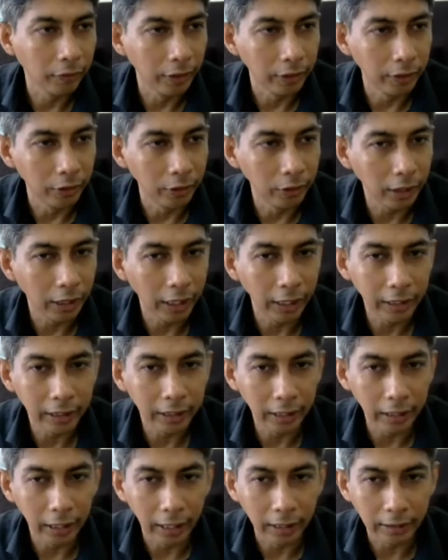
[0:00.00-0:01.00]
when you look at
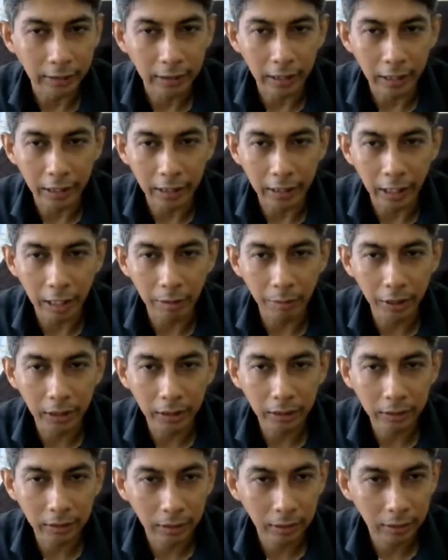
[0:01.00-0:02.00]
the ASCII
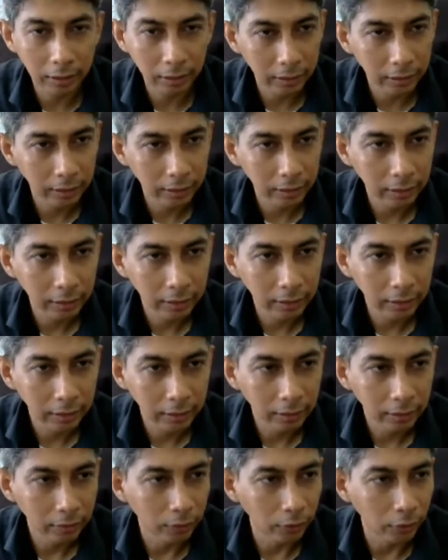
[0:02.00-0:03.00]
table,
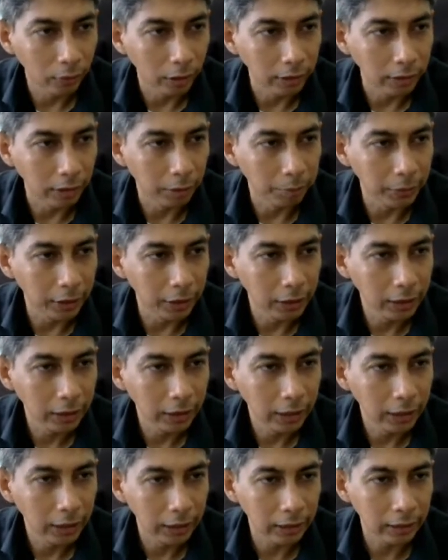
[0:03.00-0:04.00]
for example,
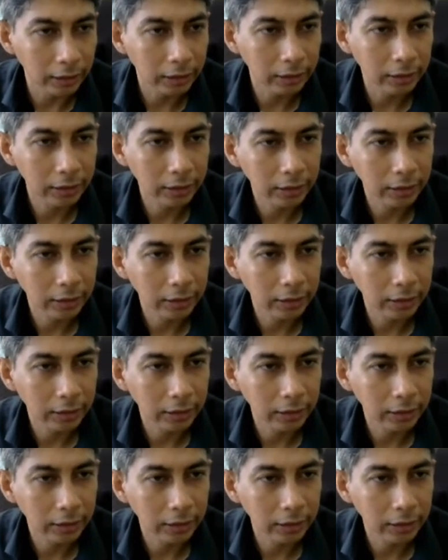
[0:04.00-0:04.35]
here's